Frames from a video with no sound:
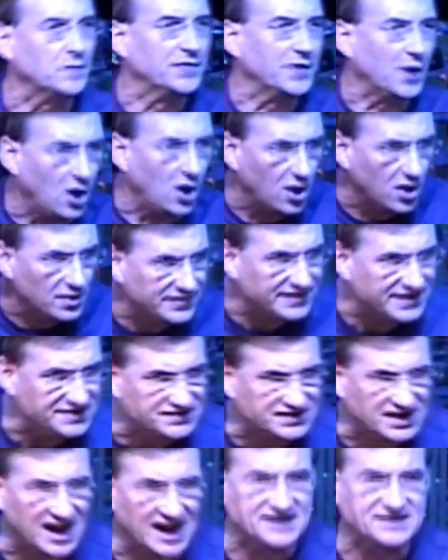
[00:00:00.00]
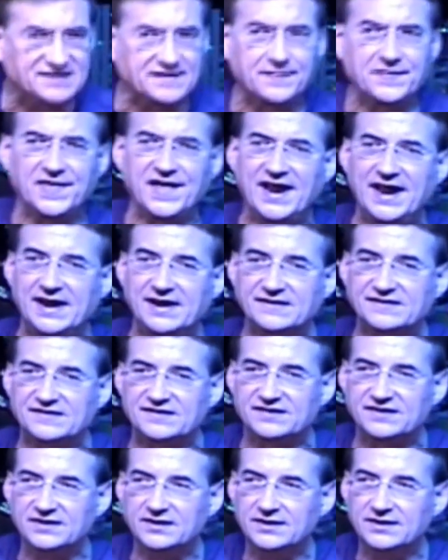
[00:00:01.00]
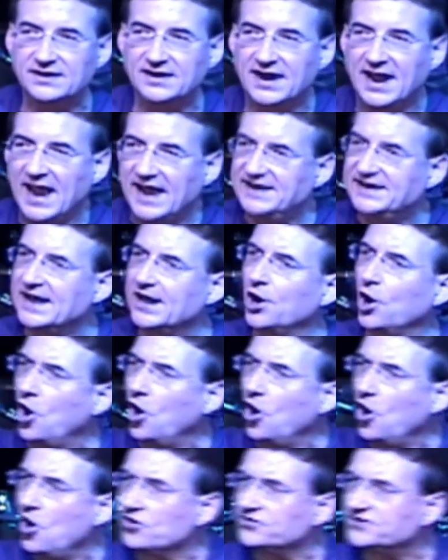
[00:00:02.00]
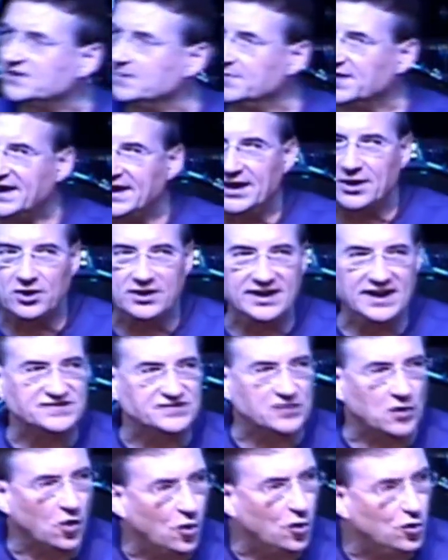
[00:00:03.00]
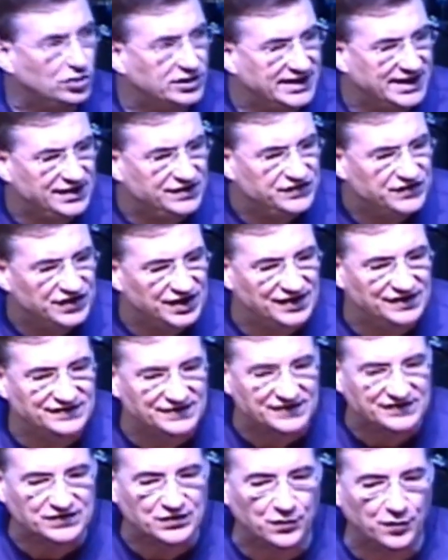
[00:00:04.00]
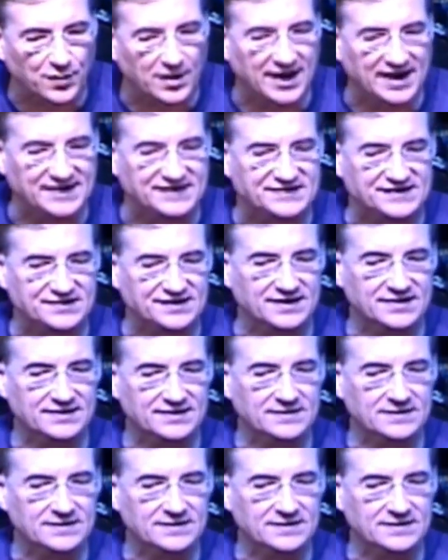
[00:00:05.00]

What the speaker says: with all these kinds of things, and yet ultimately it's only Jesus Christ